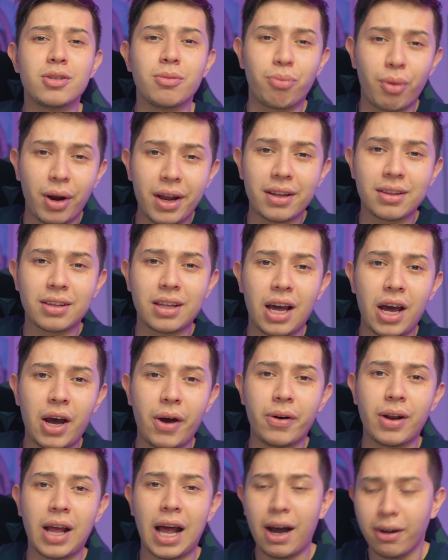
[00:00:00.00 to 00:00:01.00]
to break
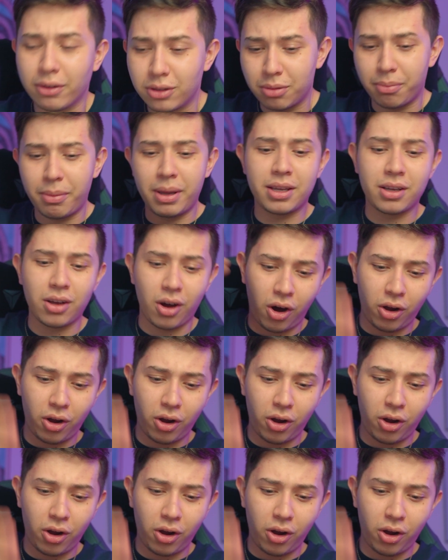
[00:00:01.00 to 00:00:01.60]
down how to make a